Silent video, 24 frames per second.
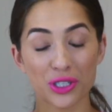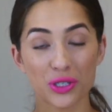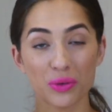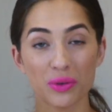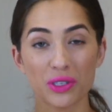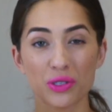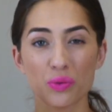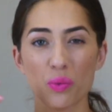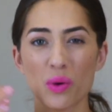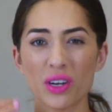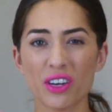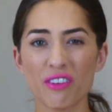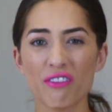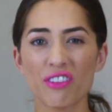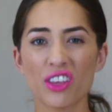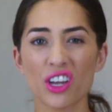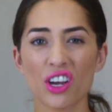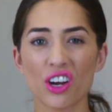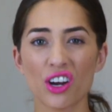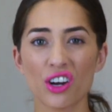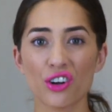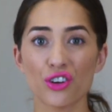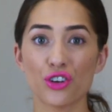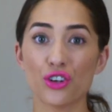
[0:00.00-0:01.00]
So it's one of
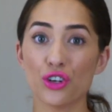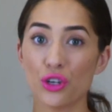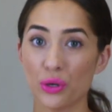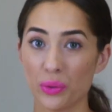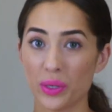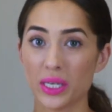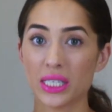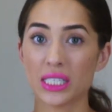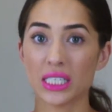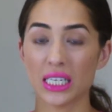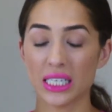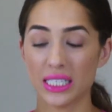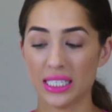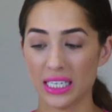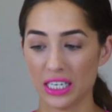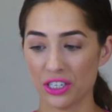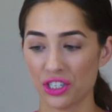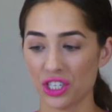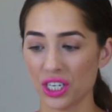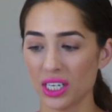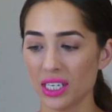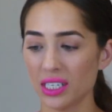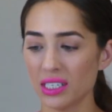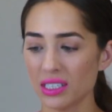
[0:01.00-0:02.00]
their newest
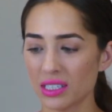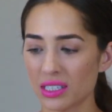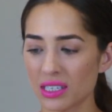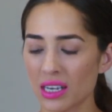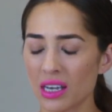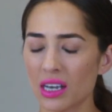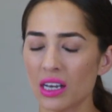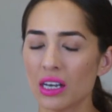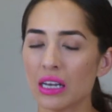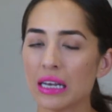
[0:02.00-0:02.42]
additions.